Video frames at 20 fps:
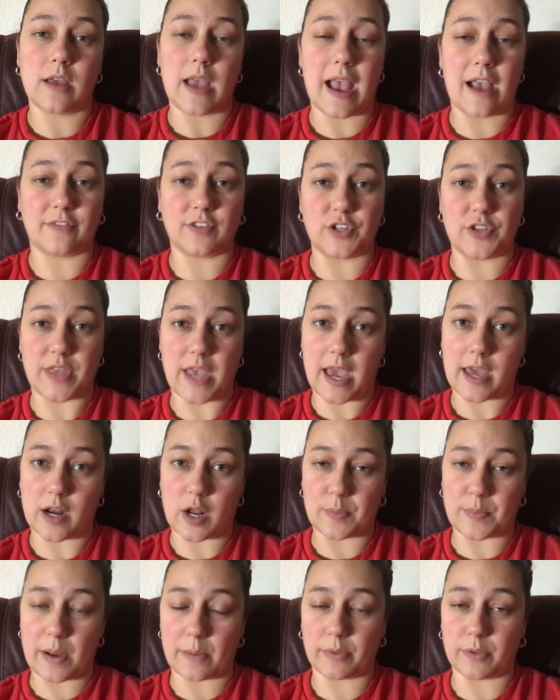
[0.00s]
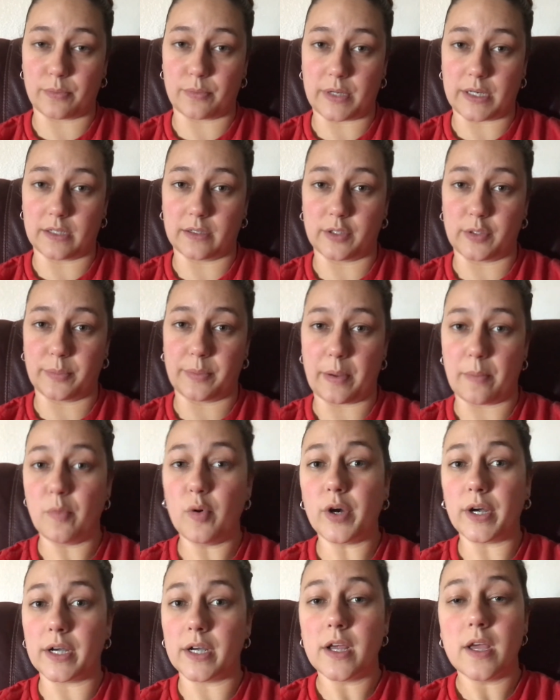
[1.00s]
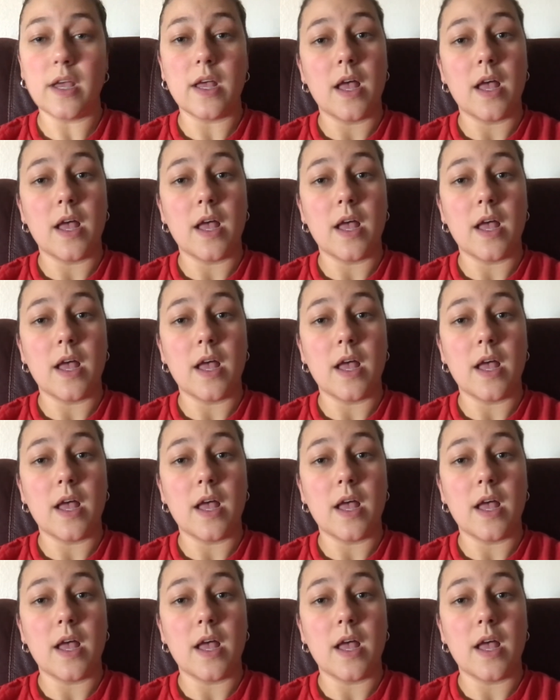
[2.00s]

after that, I'll probably read a little bit more,